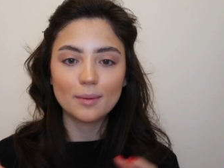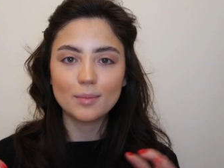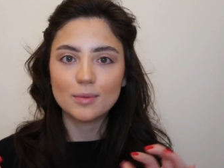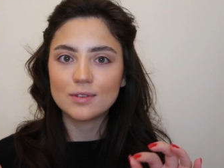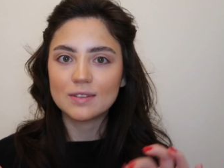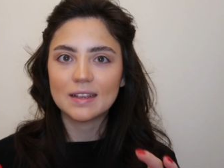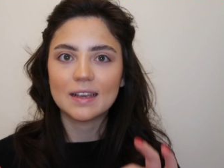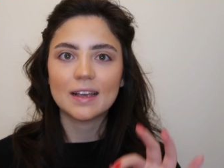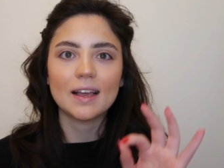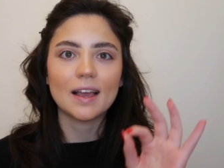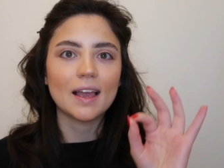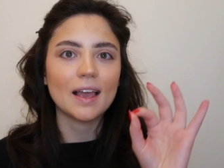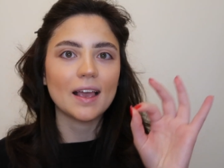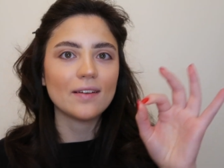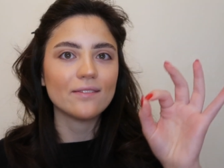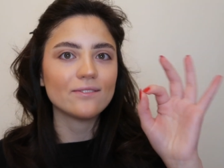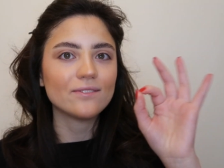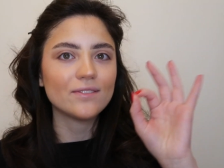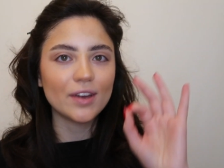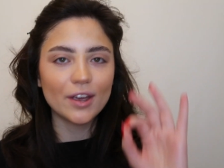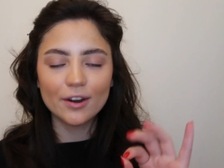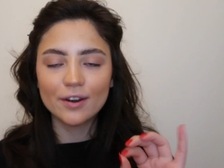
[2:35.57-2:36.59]
I'm using a
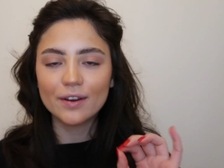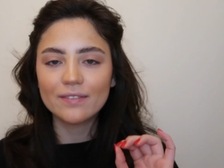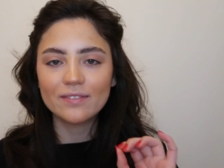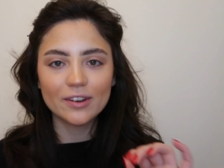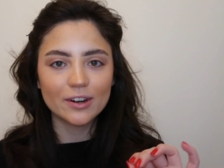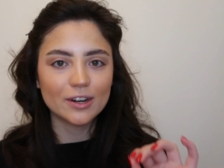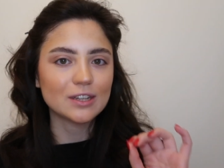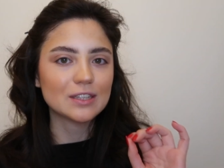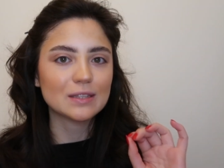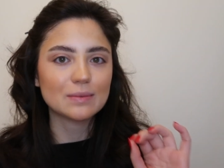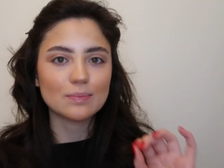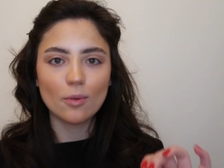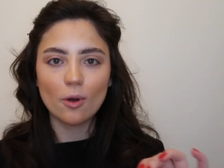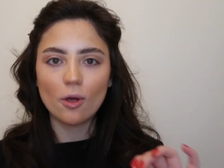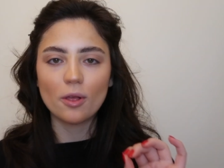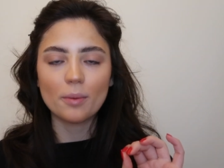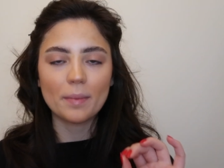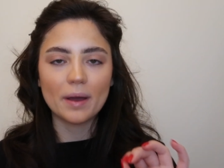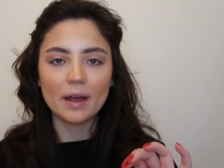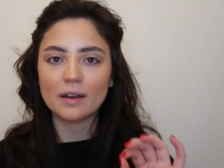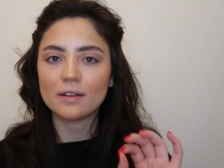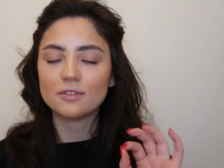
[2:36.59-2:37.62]
very, very small
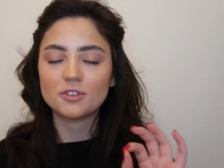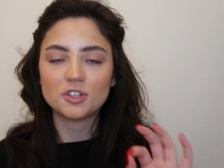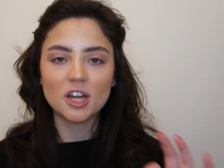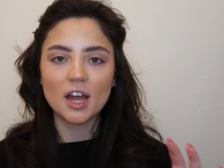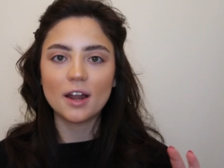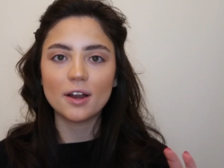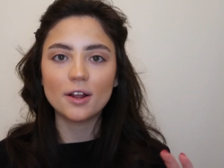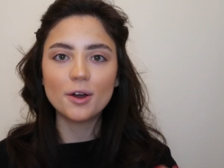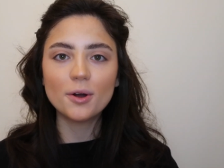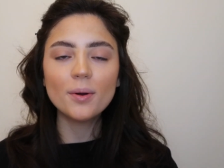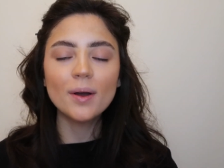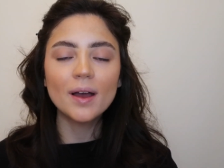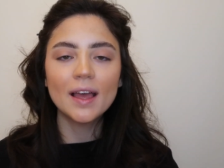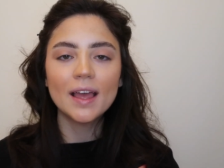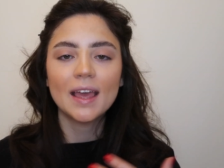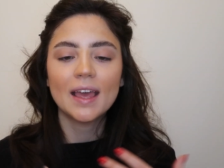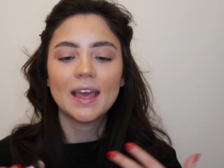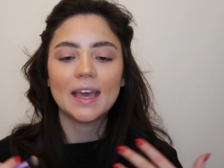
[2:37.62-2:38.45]
amount of shadow,